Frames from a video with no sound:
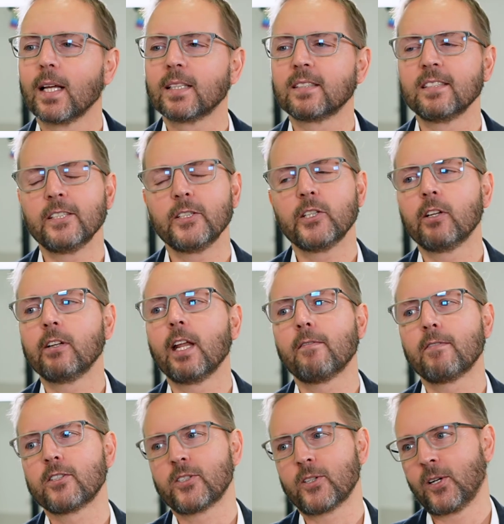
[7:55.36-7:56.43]
You're
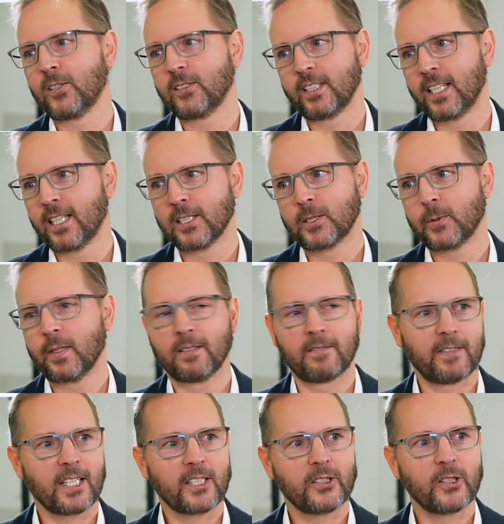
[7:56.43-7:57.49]
never too old to get a squint
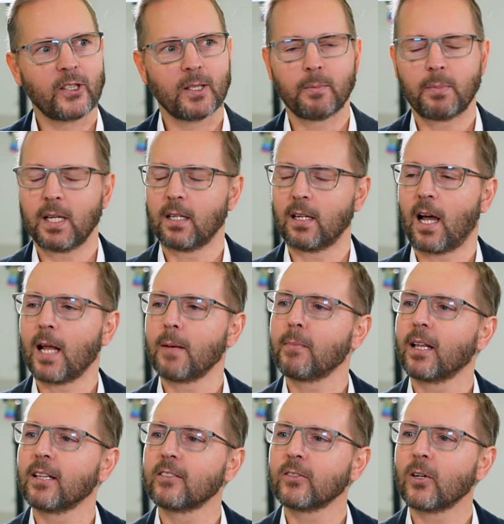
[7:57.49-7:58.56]
fixed. You can be 9
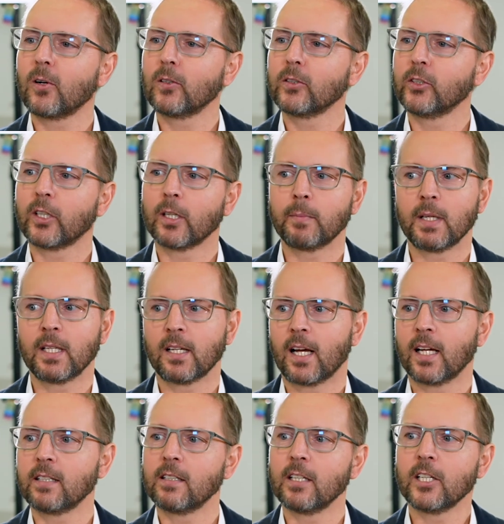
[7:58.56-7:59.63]
months old, you can be
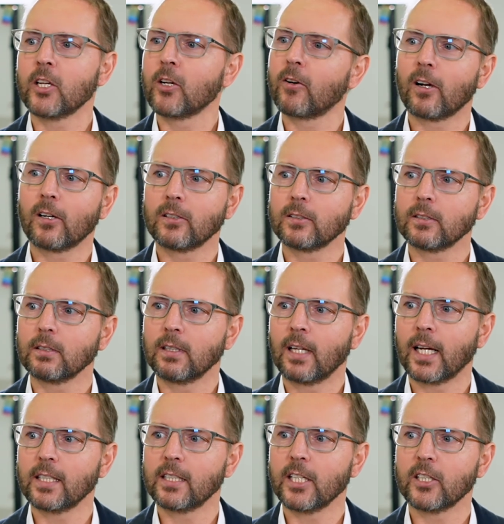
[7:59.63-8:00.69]
19 years
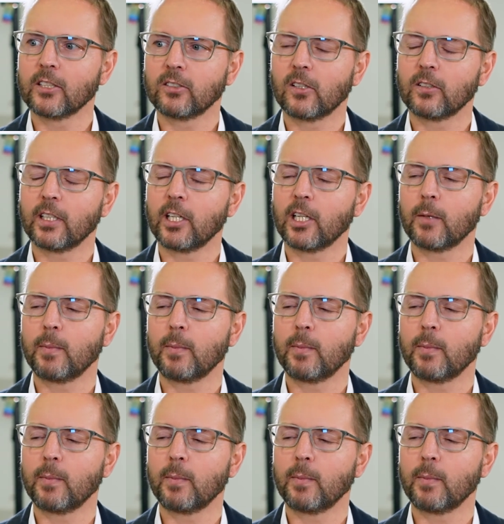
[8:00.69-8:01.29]
old, and you can